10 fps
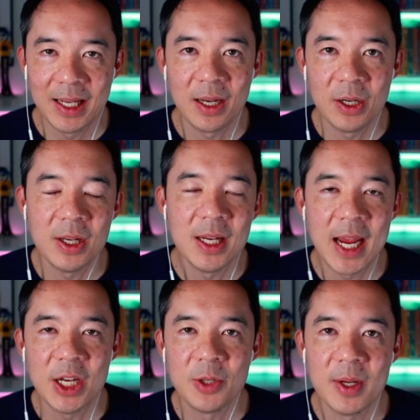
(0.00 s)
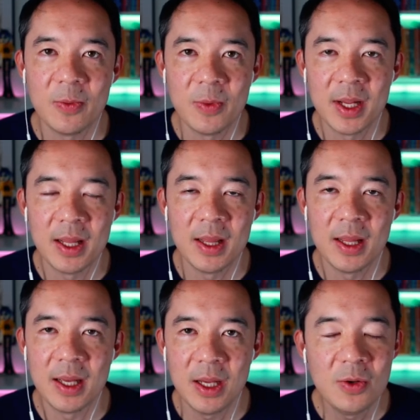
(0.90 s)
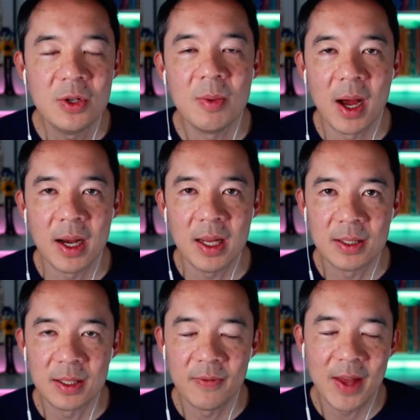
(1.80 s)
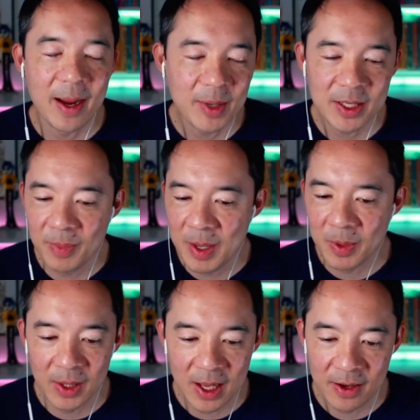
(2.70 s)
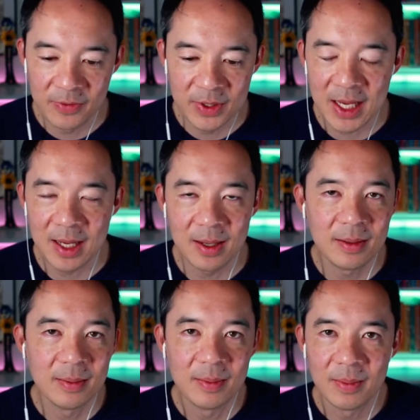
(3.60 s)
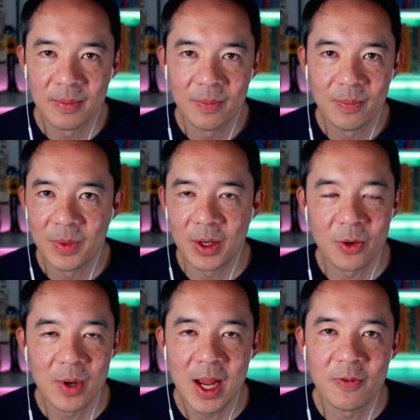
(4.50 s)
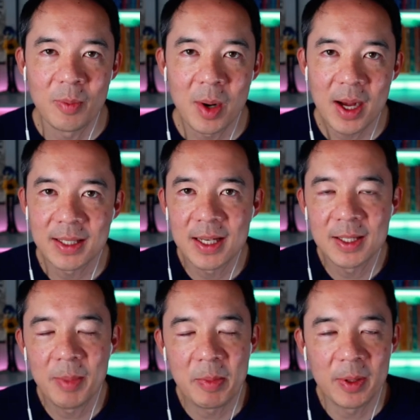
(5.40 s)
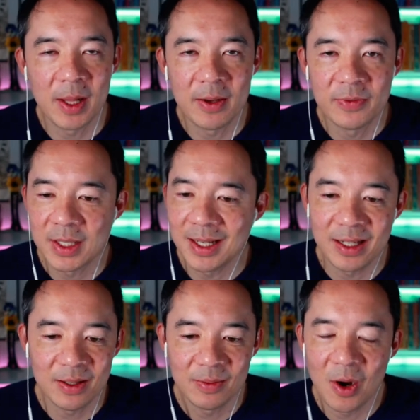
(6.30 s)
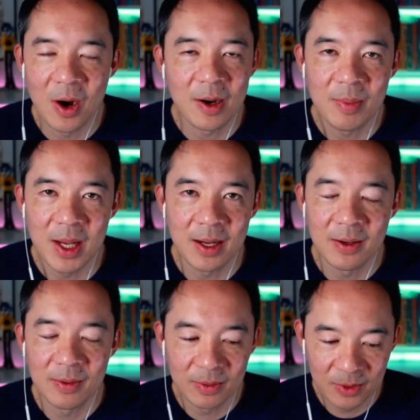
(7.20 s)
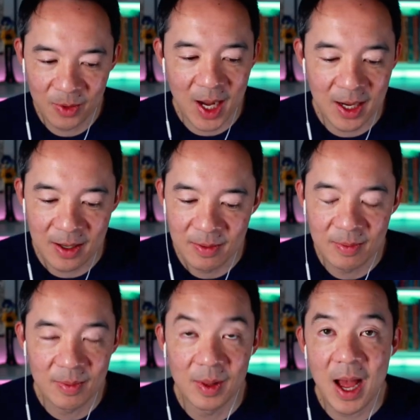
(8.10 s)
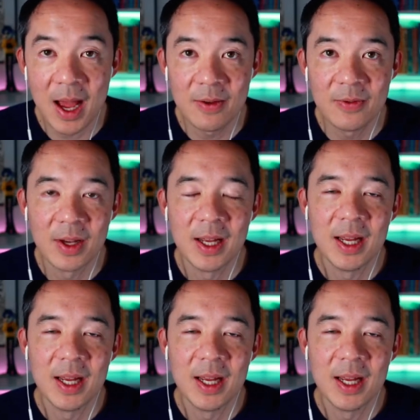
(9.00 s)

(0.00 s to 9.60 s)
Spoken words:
I get good engagement with the YouTube audience of that, because people love seeing the creative process. People love seeing art being created live.